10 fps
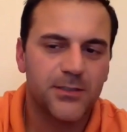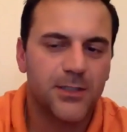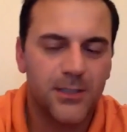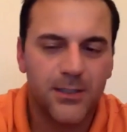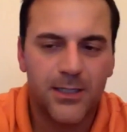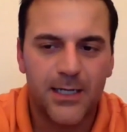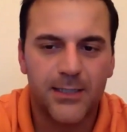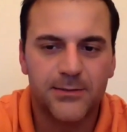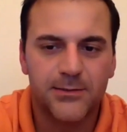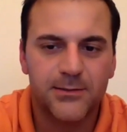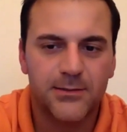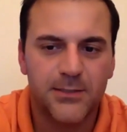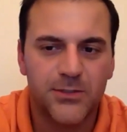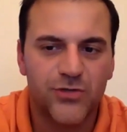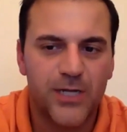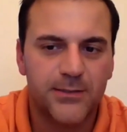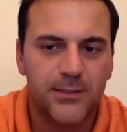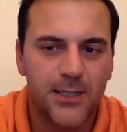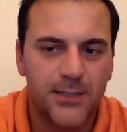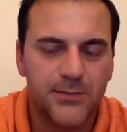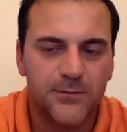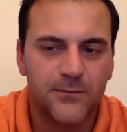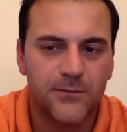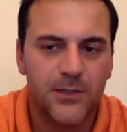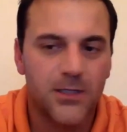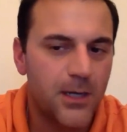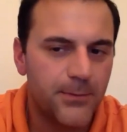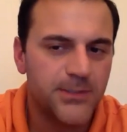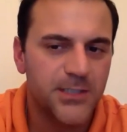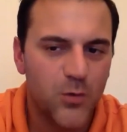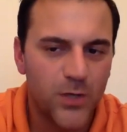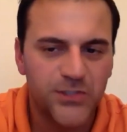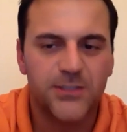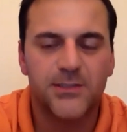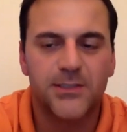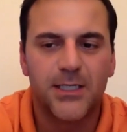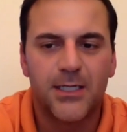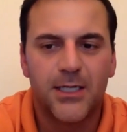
uh, has has attracted lots of uh, comments and questions.